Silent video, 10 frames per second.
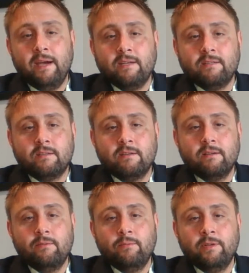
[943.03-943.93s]
mask
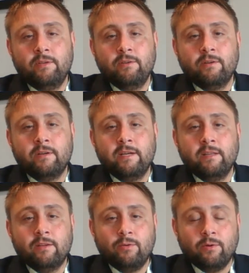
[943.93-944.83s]
when you're
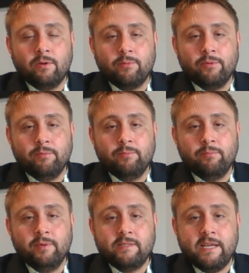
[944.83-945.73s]
in the
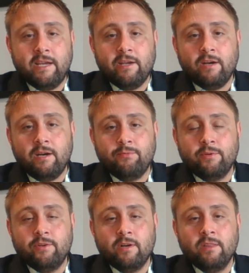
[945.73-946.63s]
courtroom, but take it off
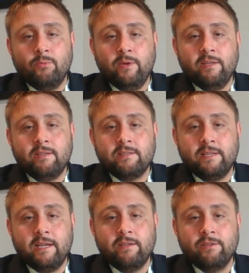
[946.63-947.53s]
when you're on the witness
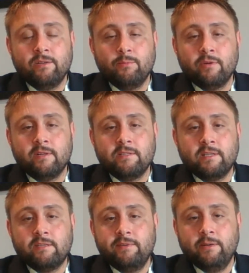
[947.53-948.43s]
stand and you're more than
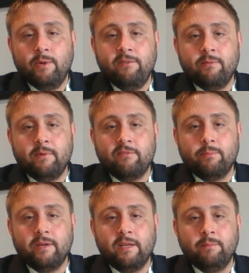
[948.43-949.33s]
6 feet away from
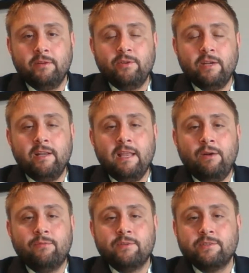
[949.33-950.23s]
everybody. I mean, you can
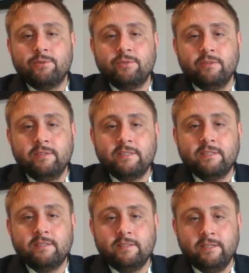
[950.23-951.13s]
allow for social
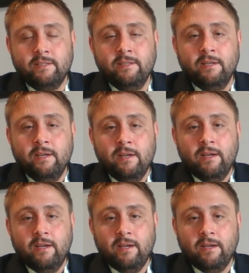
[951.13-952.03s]
distancing,
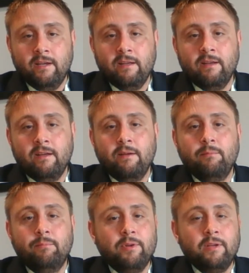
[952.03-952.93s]
and
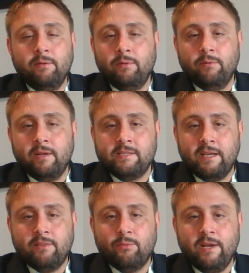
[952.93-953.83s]
it's
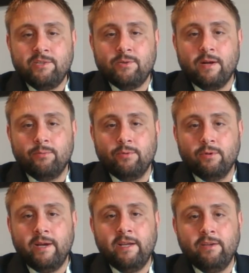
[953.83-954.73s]
like the restaurant
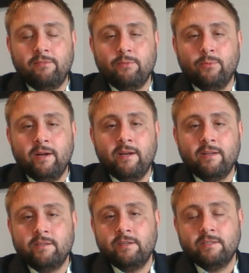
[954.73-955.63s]
rule, right? You have to wear it
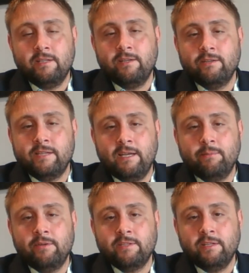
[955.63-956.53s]
until you sit at your
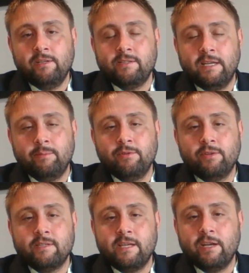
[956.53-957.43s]
table. You sit at your table,
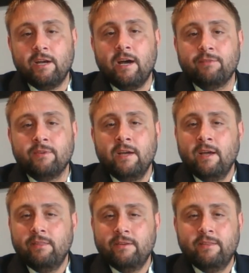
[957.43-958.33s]
you can take it off.
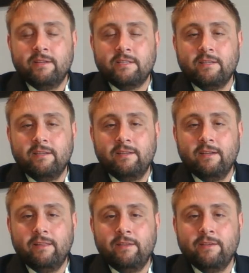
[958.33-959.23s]

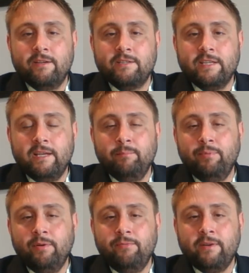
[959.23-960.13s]
There's
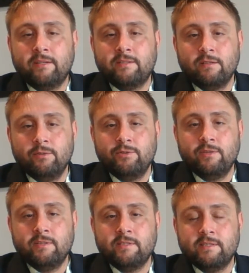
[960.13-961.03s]
imperfect
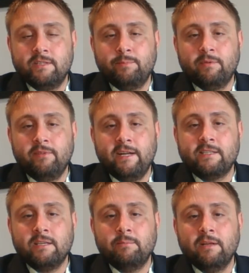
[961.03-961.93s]
solutions that still
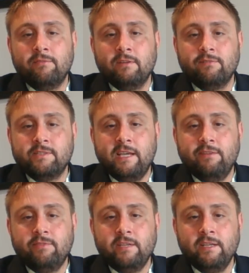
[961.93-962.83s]
provide some level of
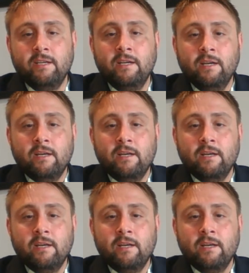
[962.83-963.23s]
safety.